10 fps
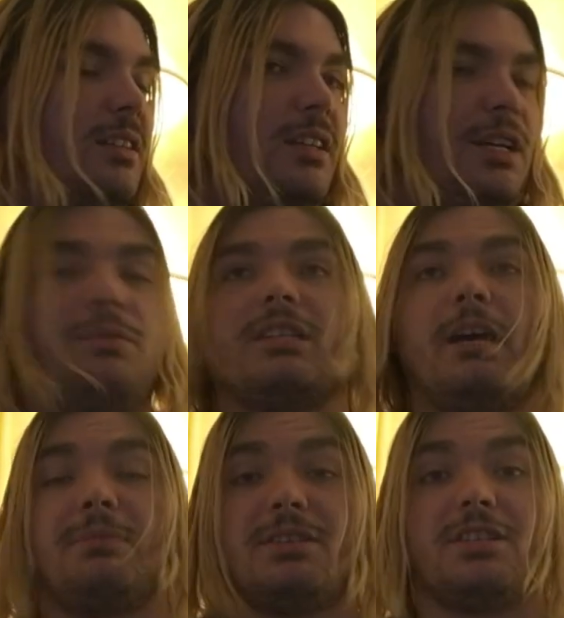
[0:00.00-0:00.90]
he was
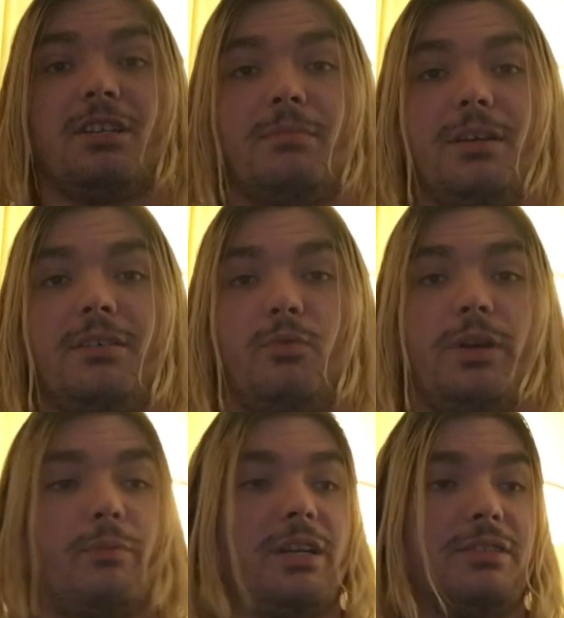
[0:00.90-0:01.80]
happy to see me.
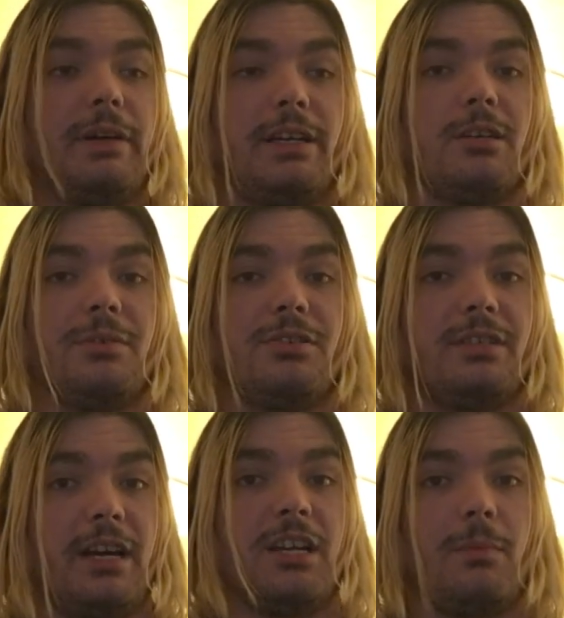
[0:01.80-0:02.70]
We went to AEW
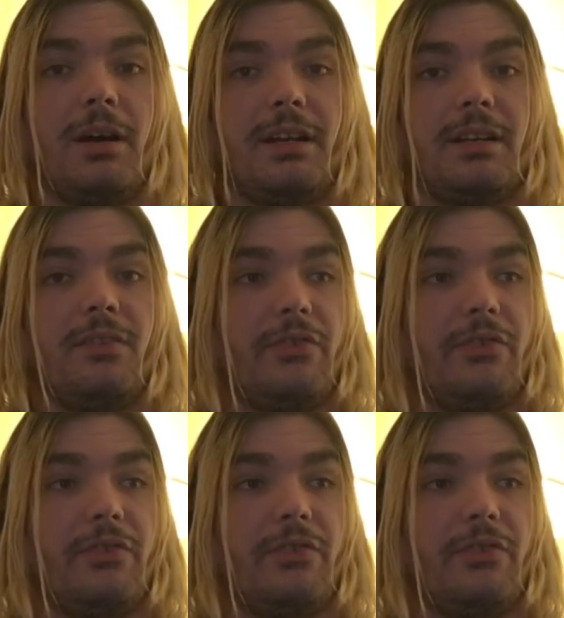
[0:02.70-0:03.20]
Dynamite